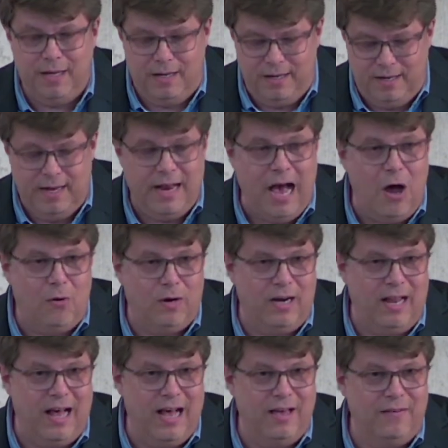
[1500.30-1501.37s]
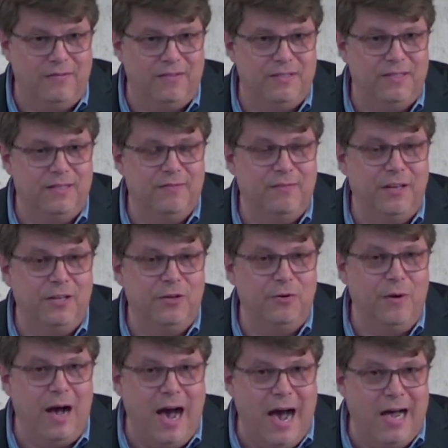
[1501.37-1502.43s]
be in our lives. When
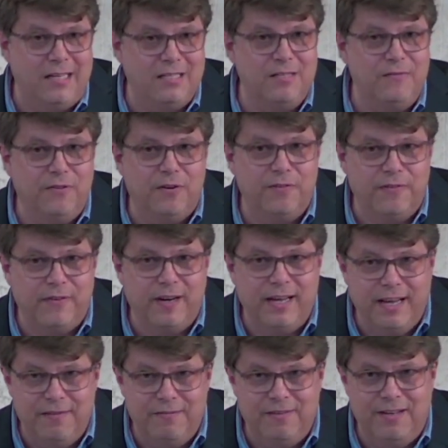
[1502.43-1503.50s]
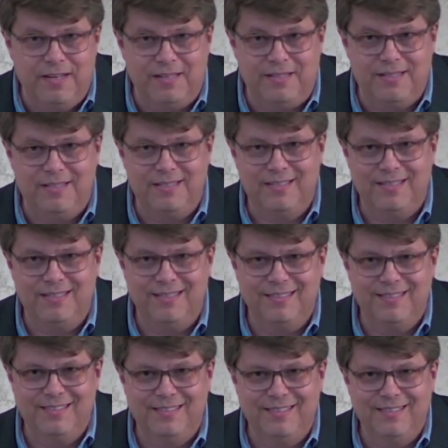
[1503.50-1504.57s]
you ask for forgiveness,
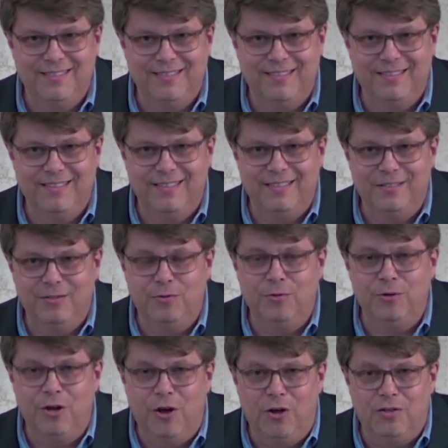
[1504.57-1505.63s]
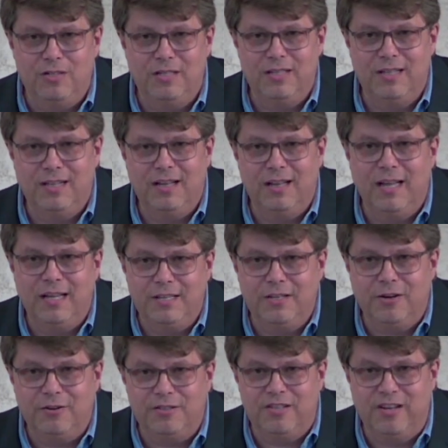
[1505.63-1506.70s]
do not let
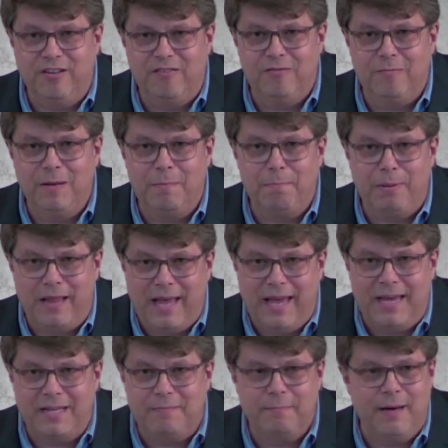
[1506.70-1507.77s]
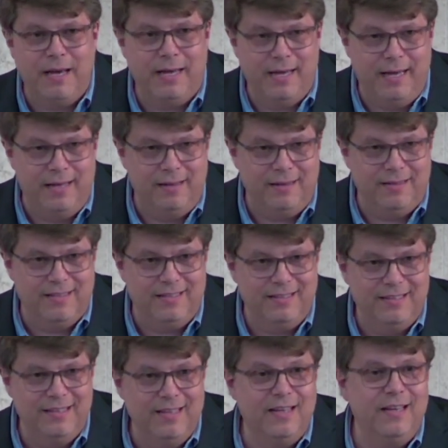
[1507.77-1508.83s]
yourself be plagued by guilt.
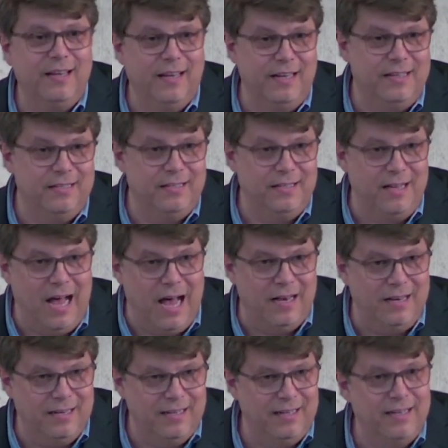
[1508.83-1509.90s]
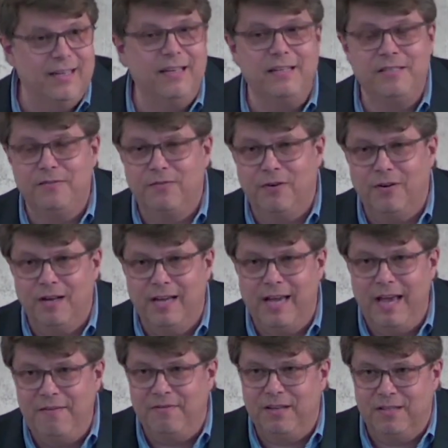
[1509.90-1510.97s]
It's done. It's
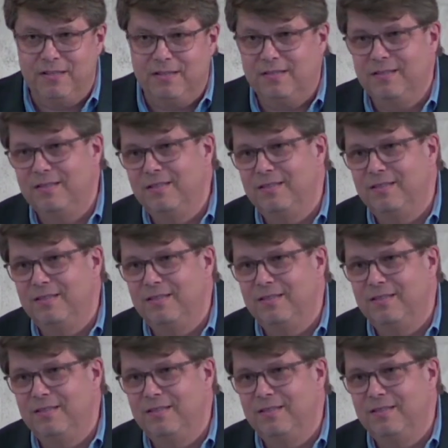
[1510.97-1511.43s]
forgiven.